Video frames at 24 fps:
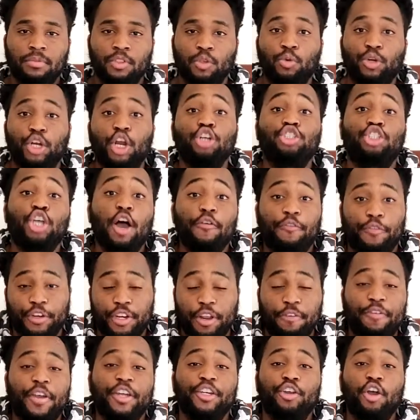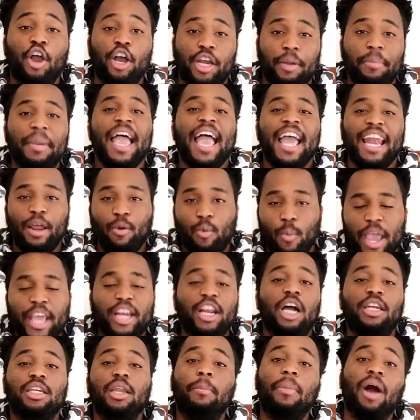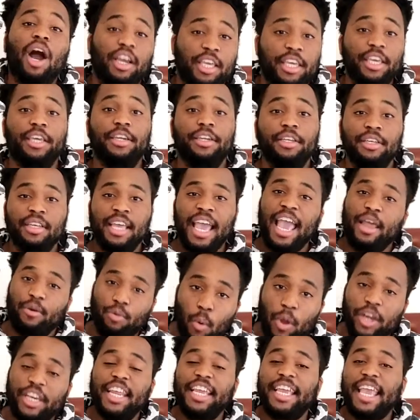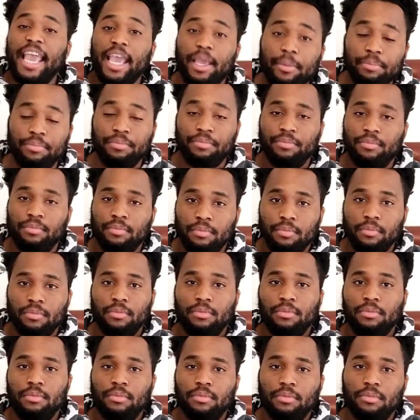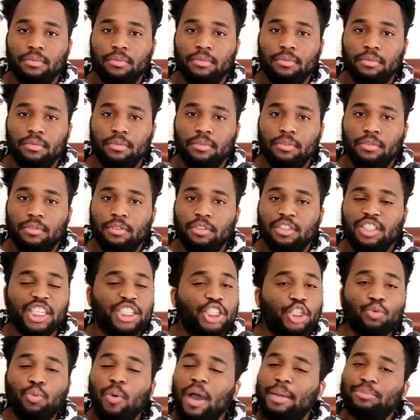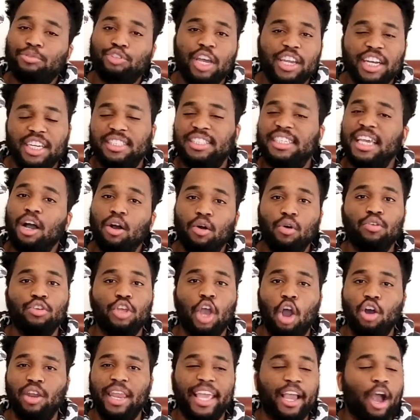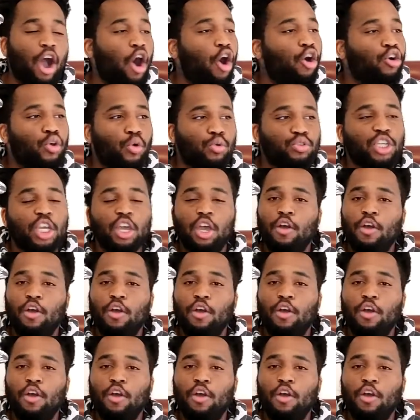With a tougher defender on him. And then Wade got the bucket and won the game. This is why I'm trying to tell y'all, like all those